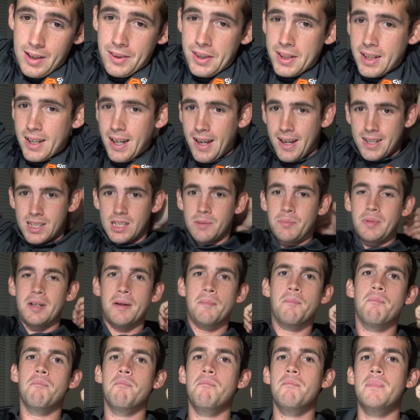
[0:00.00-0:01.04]
think it has to be
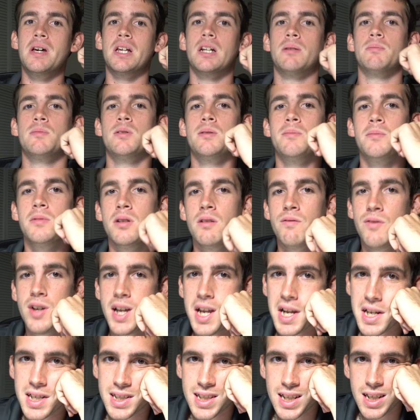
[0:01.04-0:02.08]
a minimum of
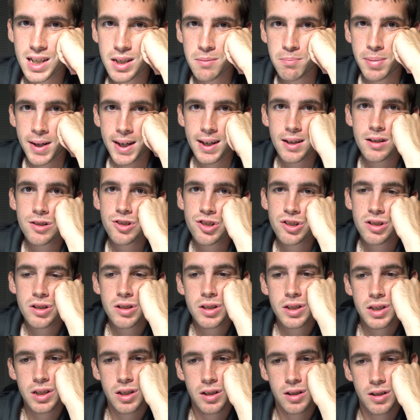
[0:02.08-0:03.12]
18
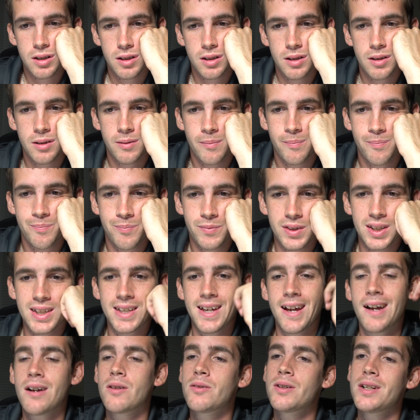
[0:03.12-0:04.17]
pages.
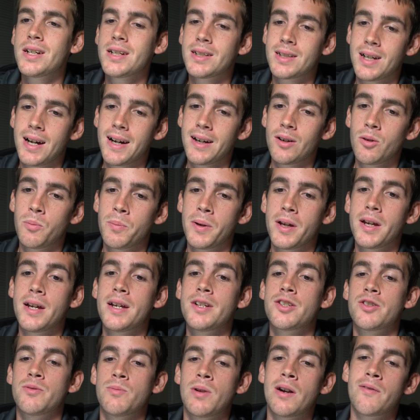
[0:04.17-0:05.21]
Counting title
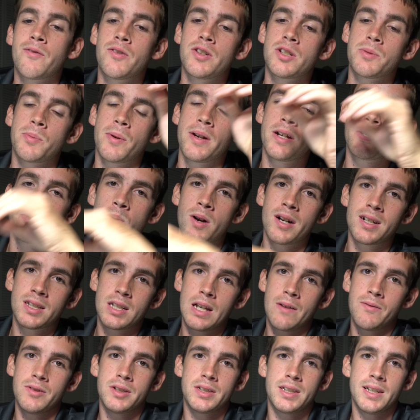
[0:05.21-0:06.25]
page and reference page, we're at
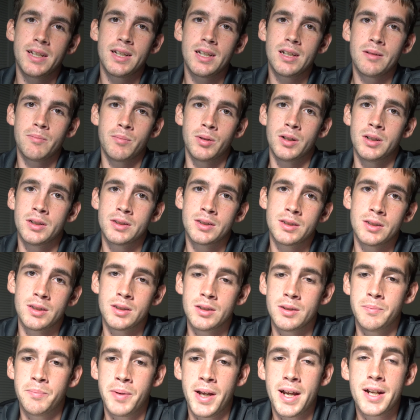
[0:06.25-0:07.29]
17, but
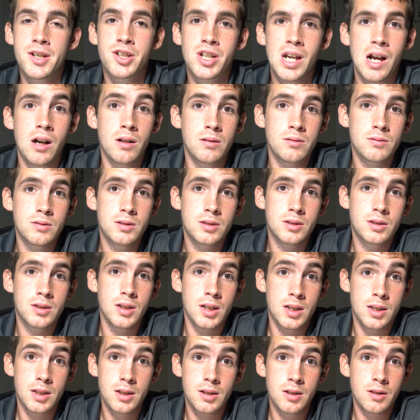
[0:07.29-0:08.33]
the page count
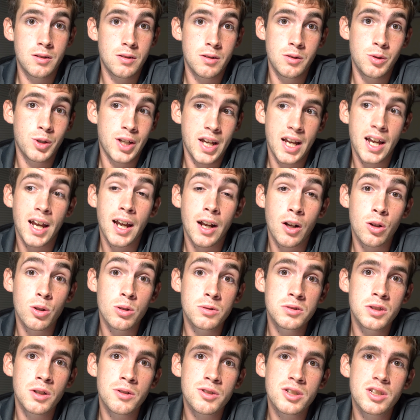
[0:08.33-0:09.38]
does you can't
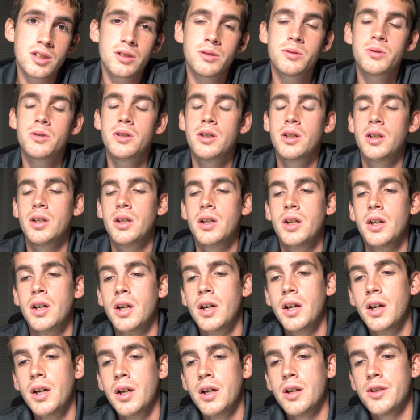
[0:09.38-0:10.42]
include those two.
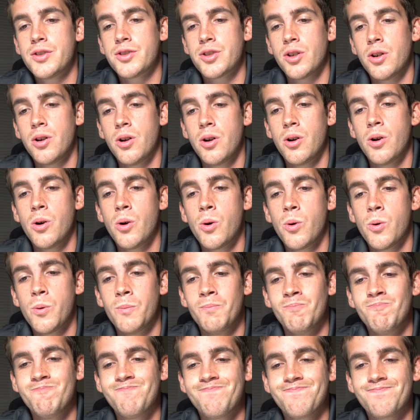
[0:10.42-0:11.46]
So